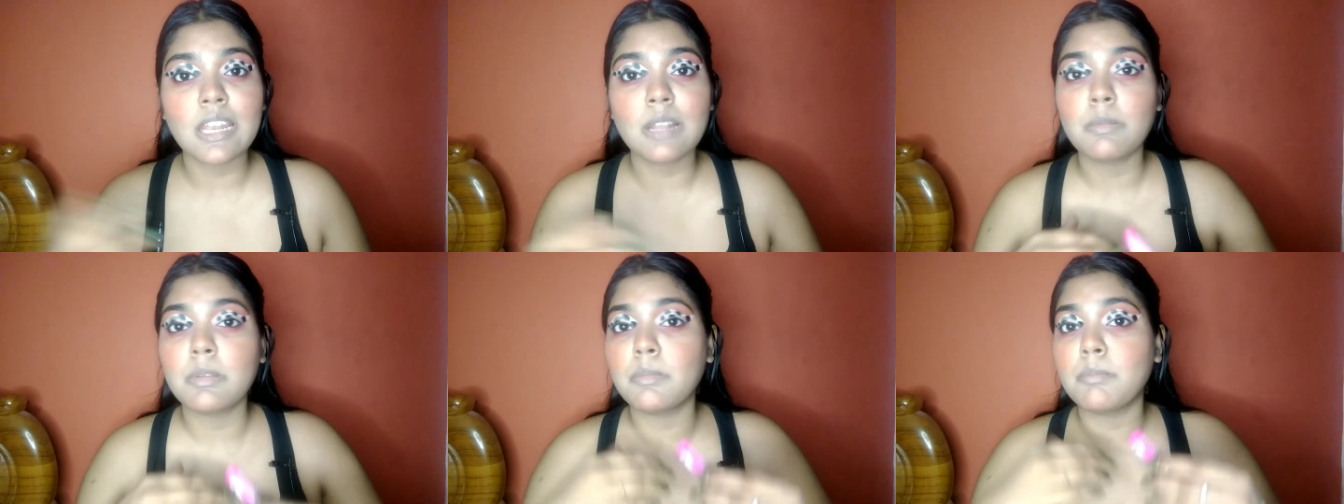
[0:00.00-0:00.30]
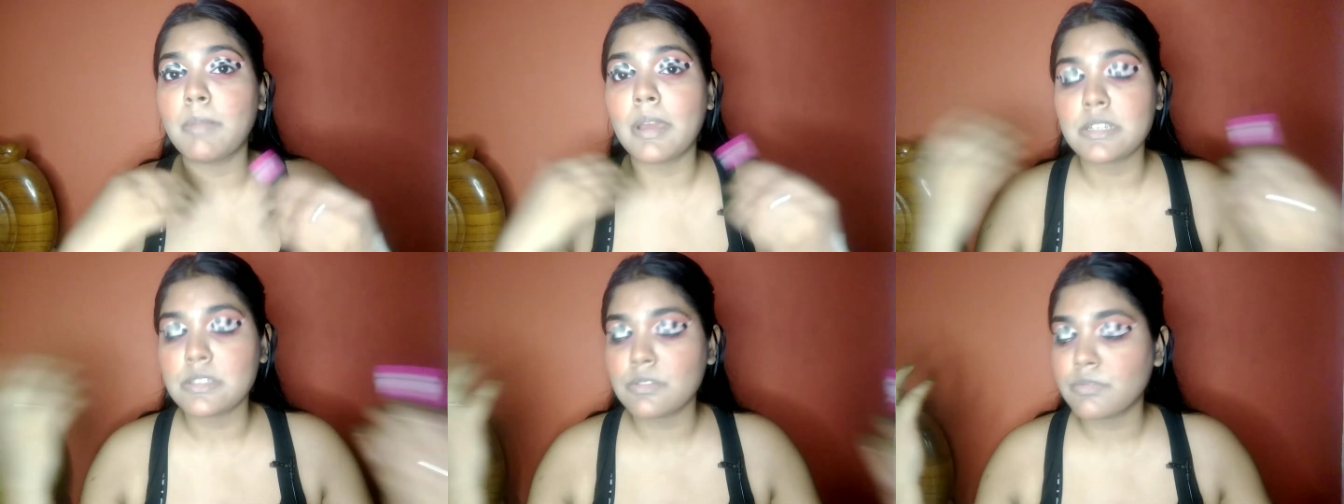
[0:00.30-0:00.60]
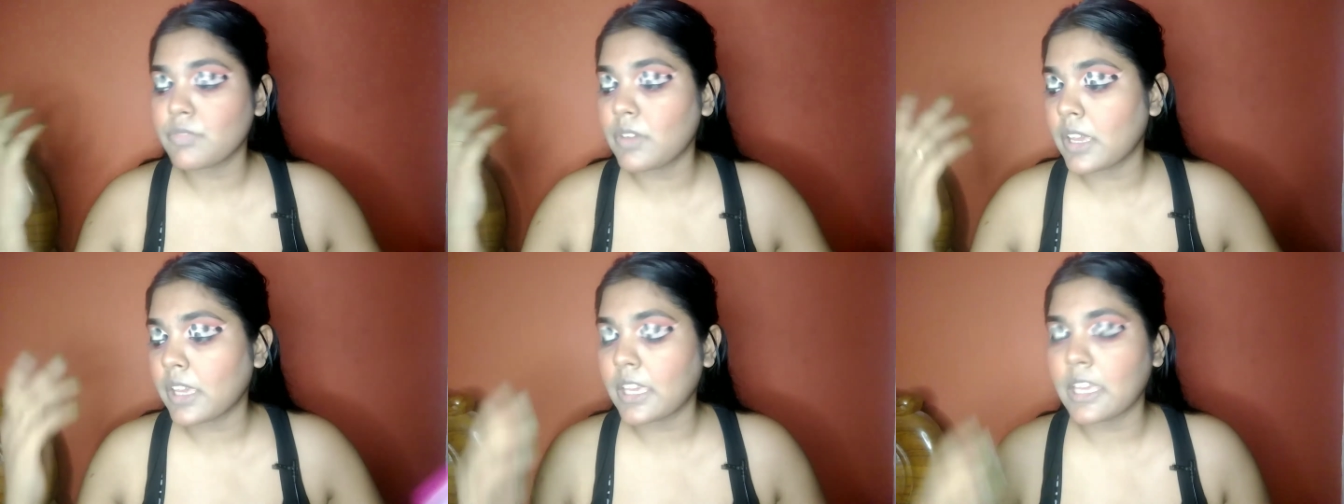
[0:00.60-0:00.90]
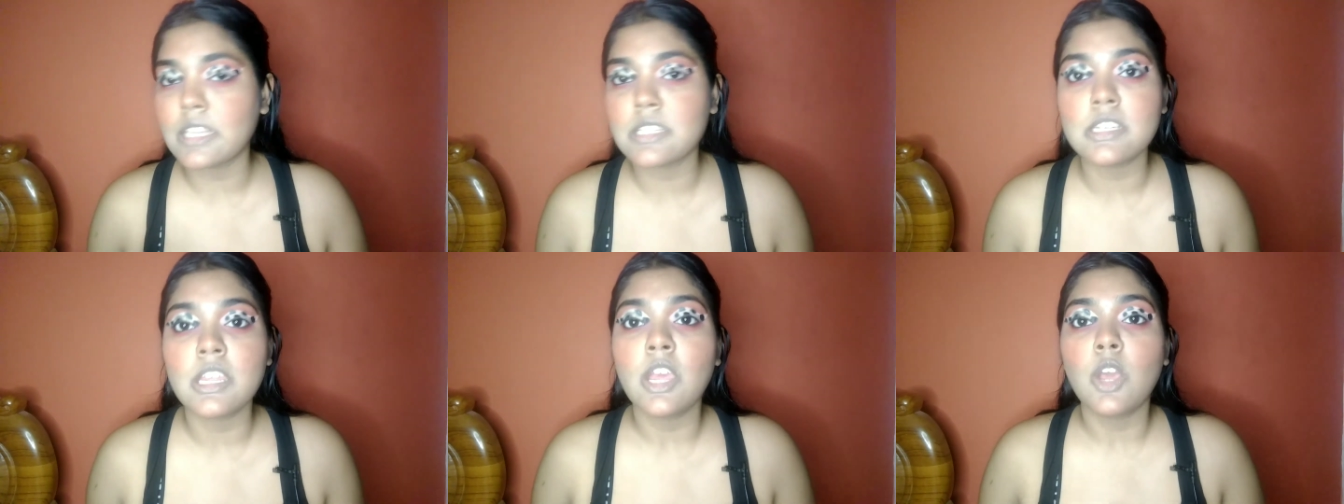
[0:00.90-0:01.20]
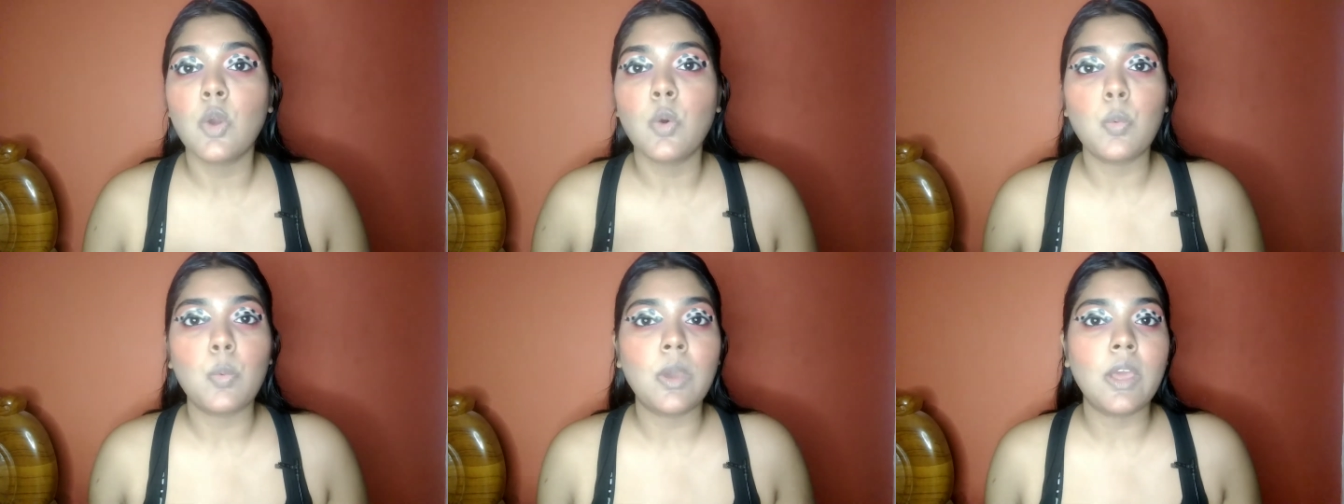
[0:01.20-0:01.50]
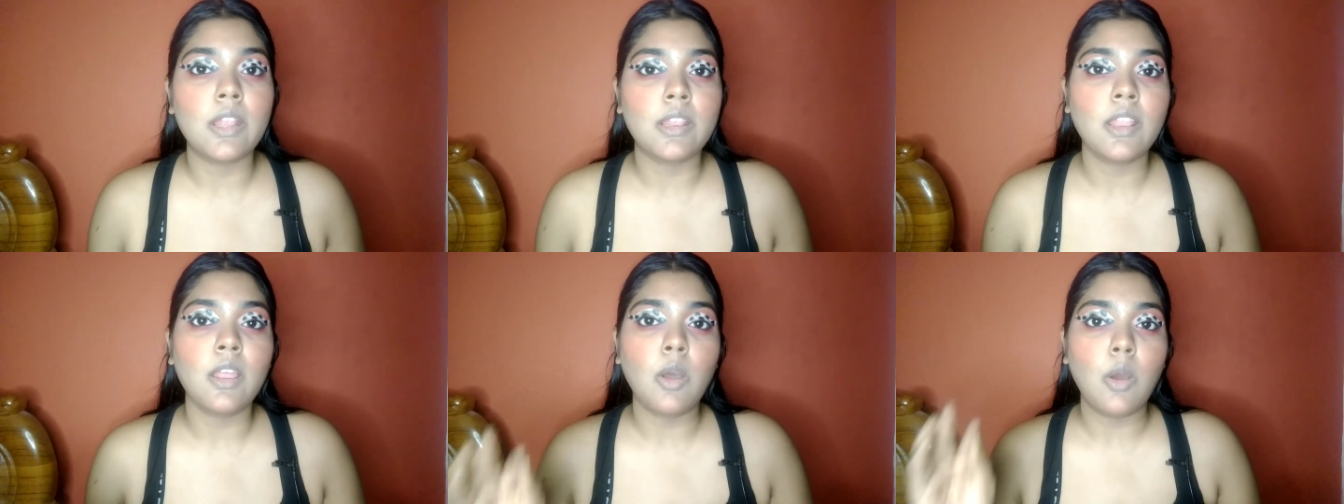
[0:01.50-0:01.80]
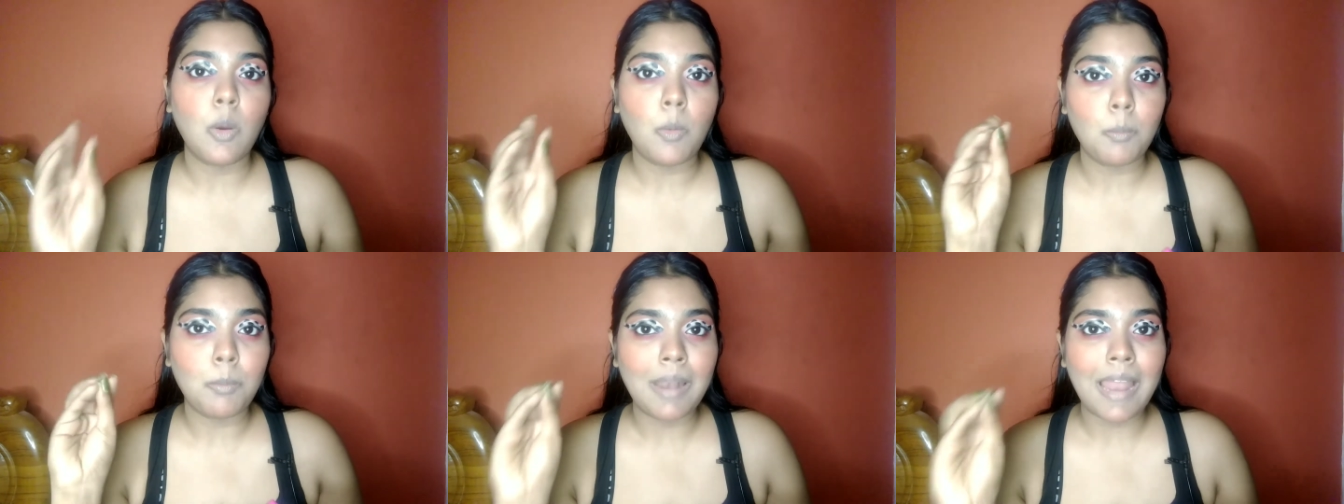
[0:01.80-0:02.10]
I'll be mattifying it with
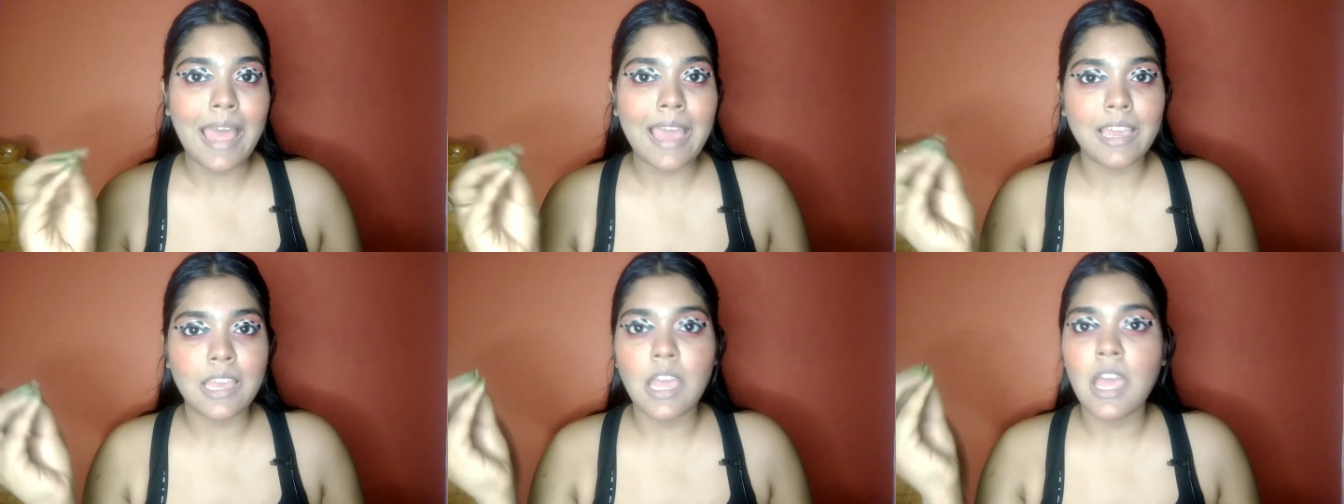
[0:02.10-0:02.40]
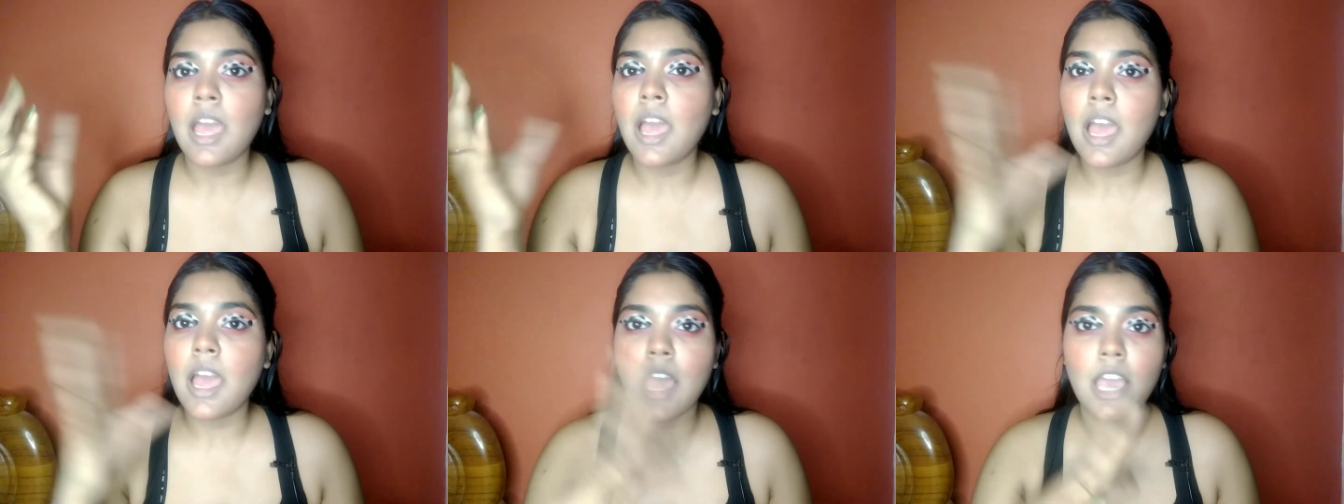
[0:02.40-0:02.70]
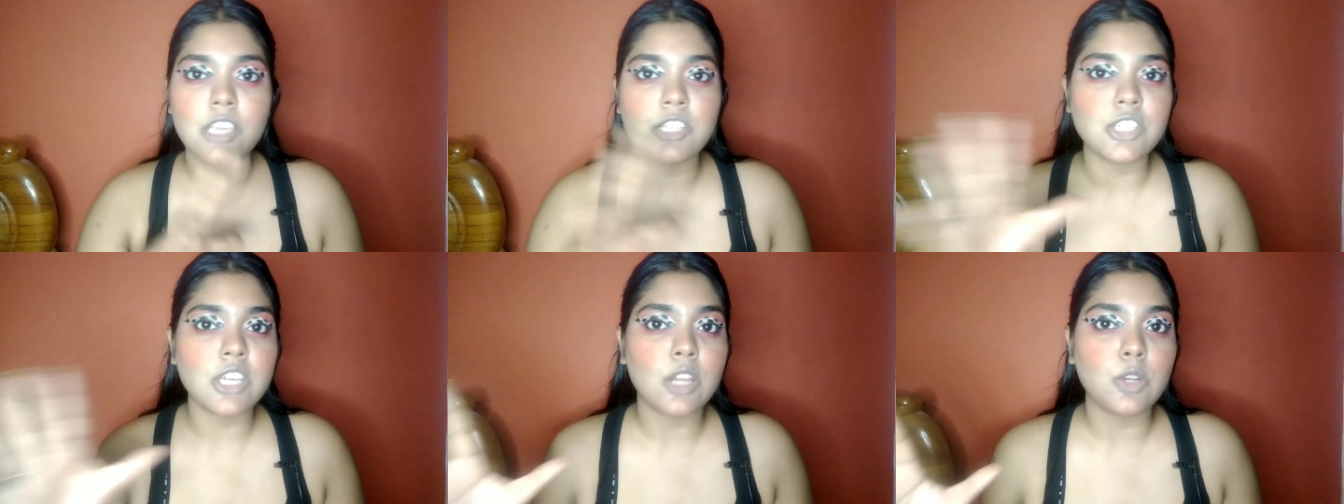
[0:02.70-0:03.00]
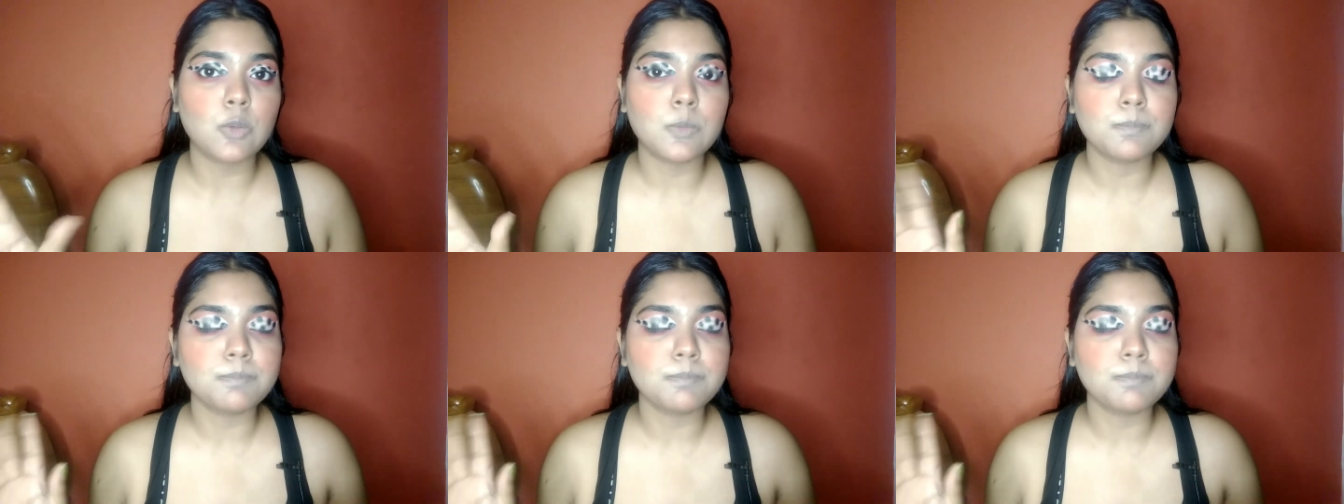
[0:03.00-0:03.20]
a black eyeshadow.